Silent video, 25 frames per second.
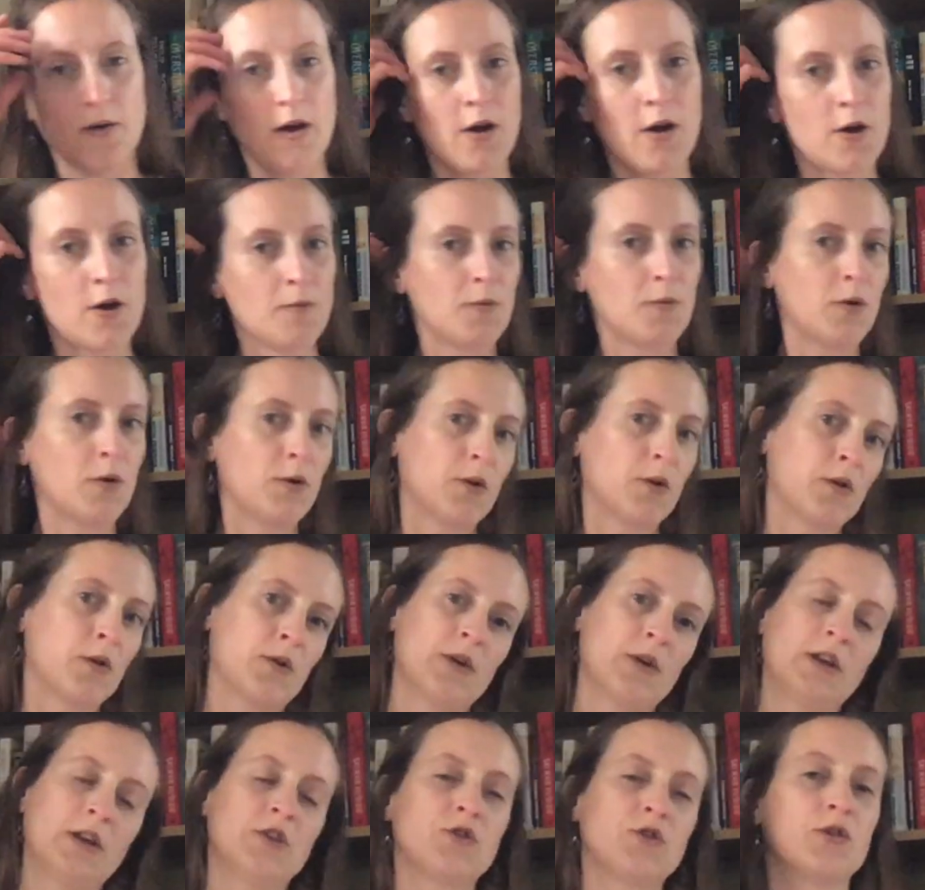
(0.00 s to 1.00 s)
Hope you're
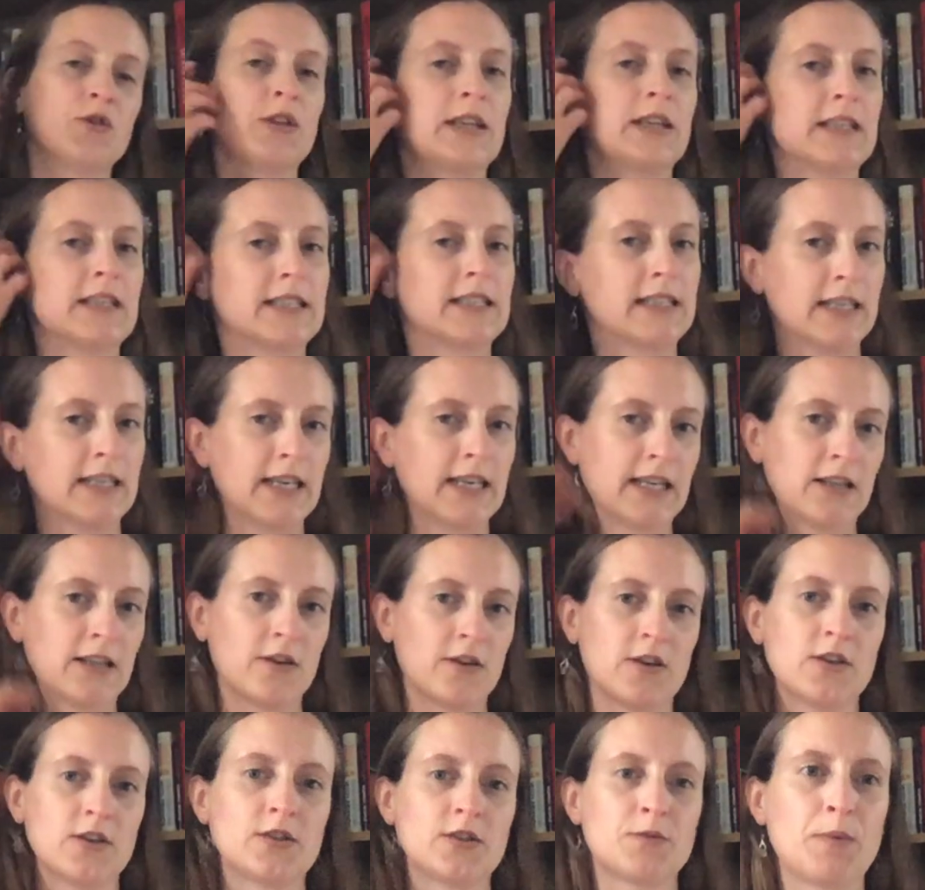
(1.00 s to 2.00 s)
enjoying seeing
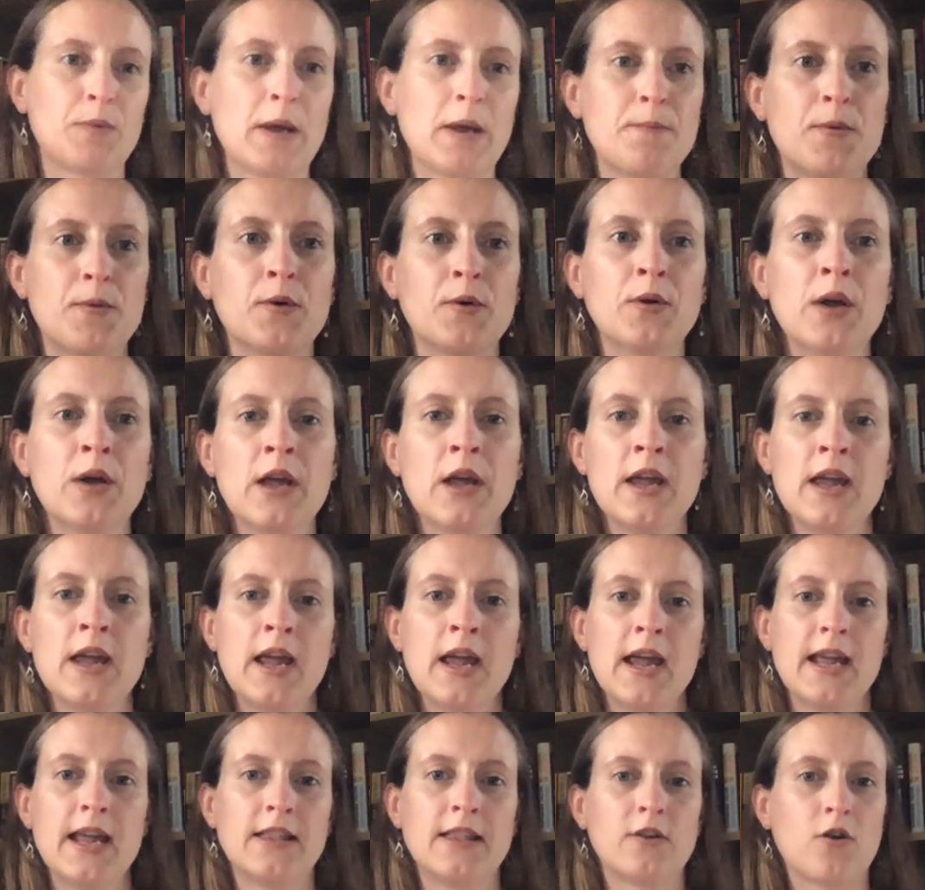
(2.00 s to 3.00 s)
those. People
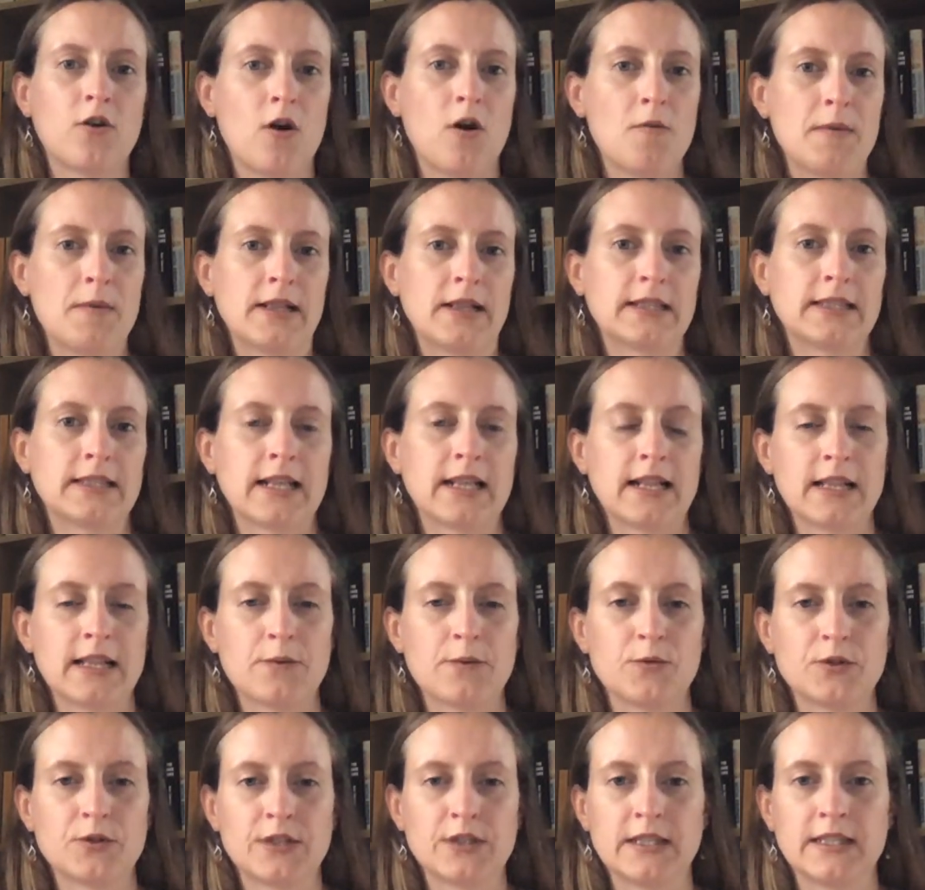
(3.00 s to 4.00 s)
in the comments said they
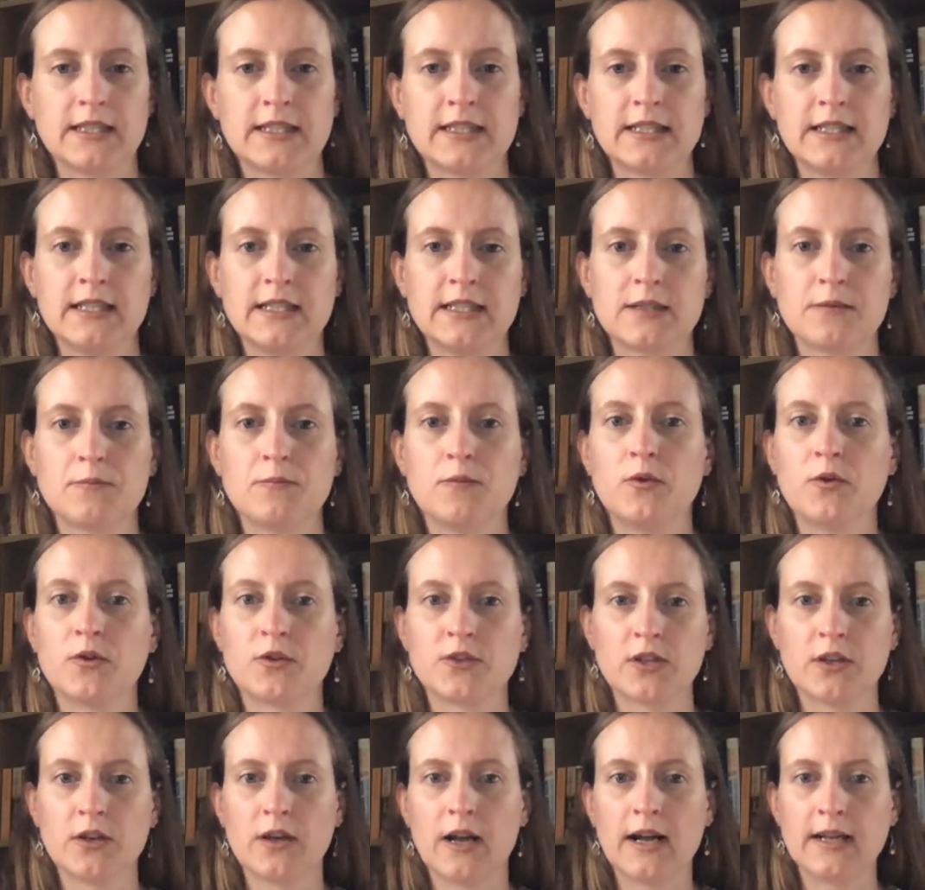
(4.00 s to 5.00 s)
wanted to see some more.
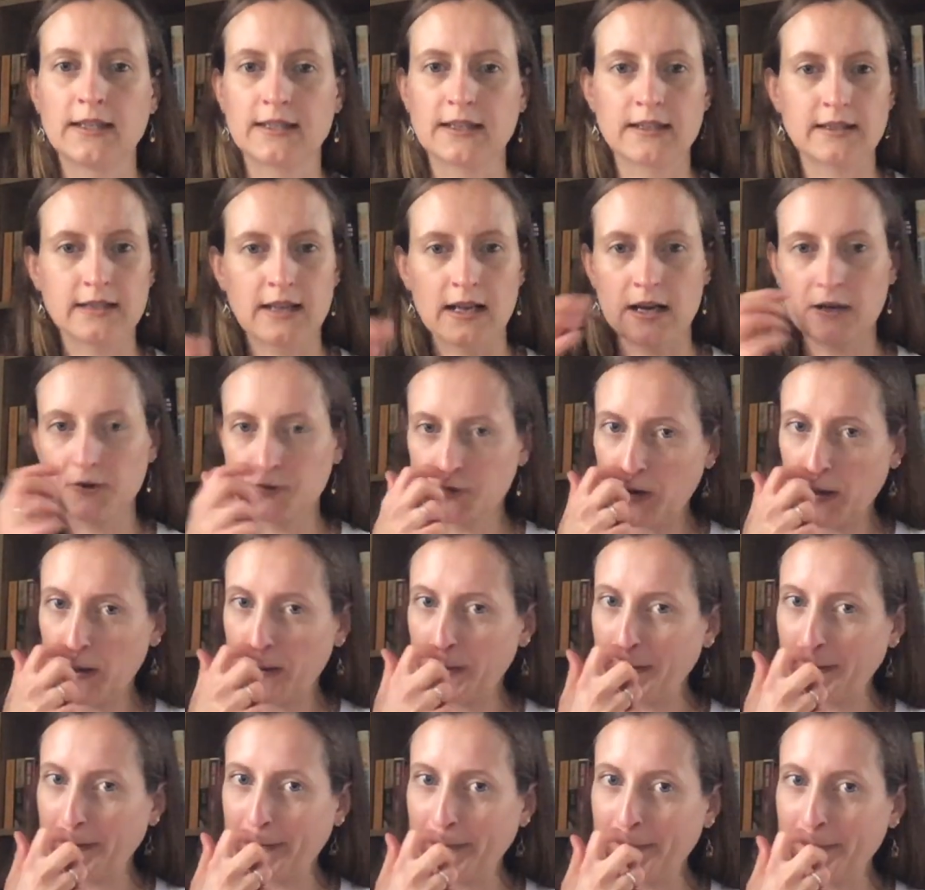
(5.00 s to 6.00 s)
So as I say, I'll try
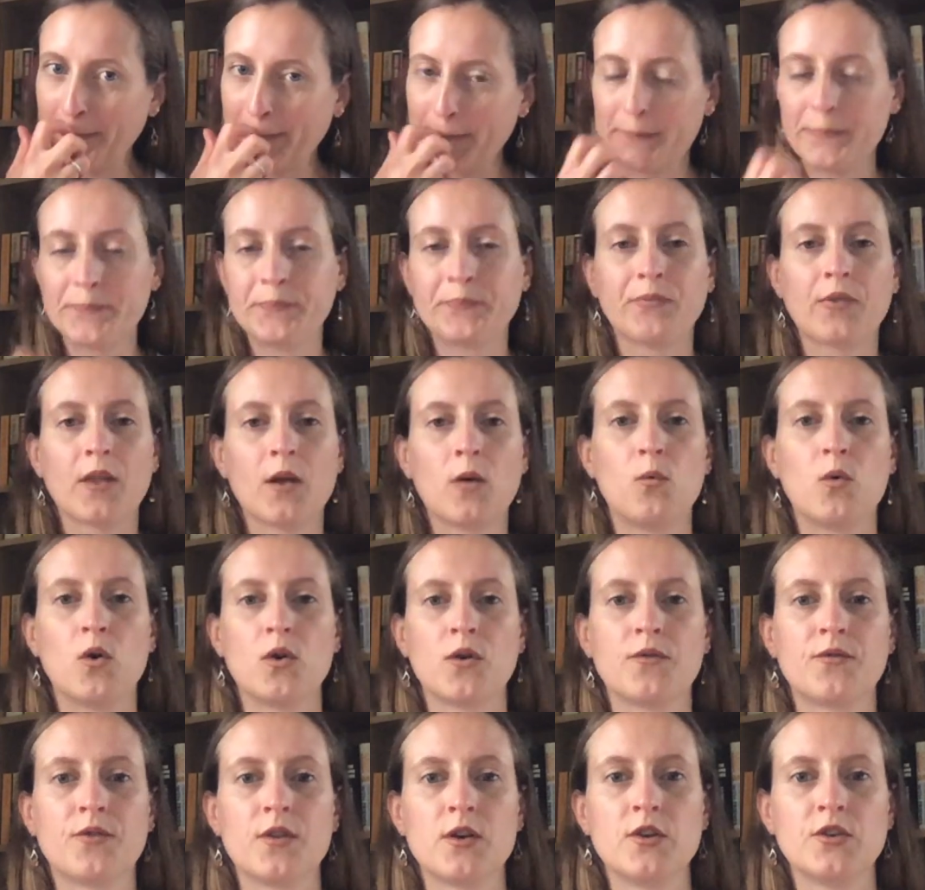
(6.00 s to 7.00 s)
and do one
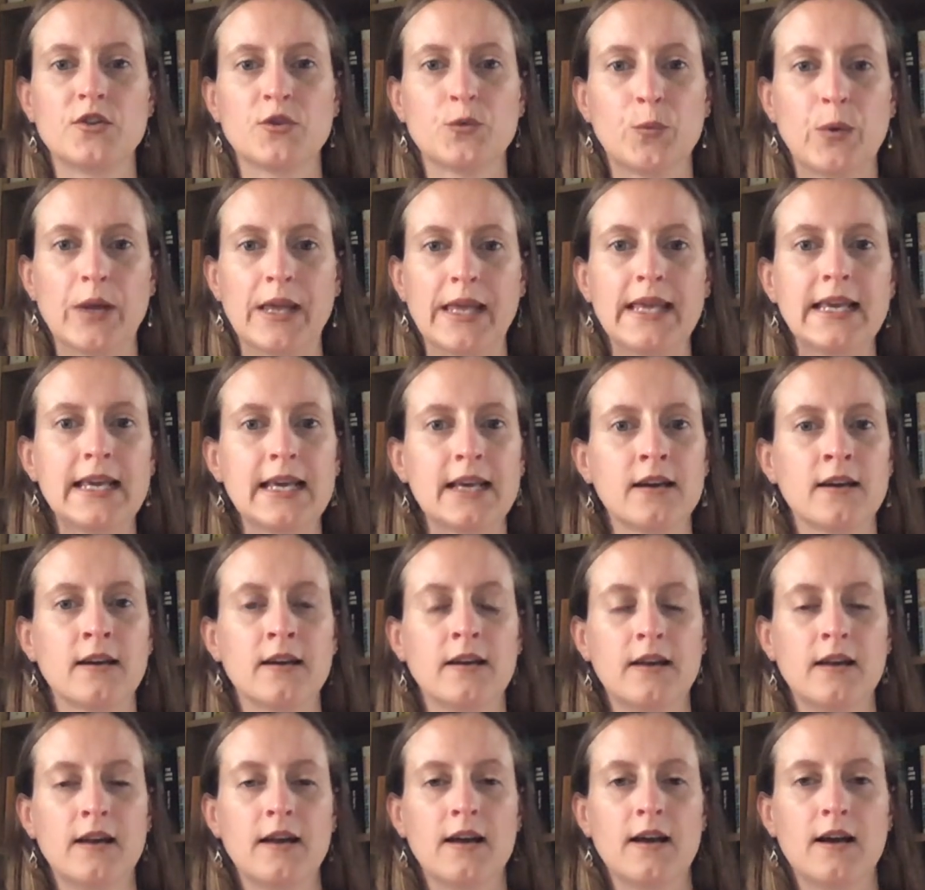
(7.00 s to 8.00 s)
of those a week
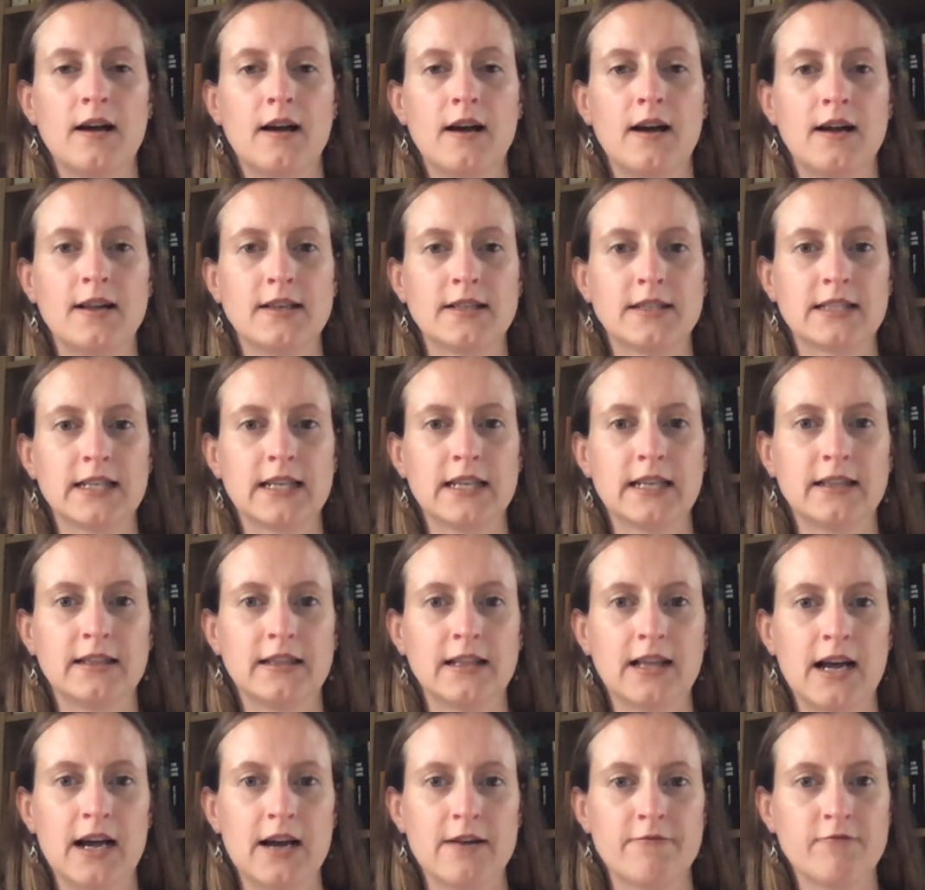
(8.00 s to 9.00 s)
until
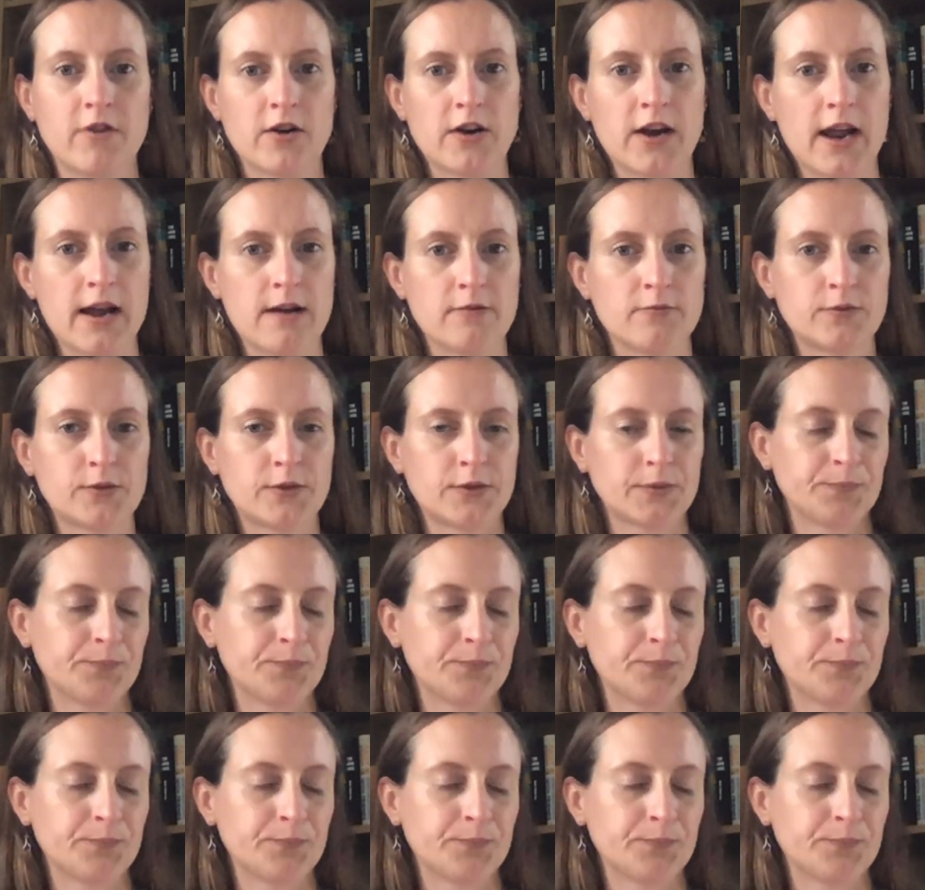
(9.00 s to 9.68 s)
I run out.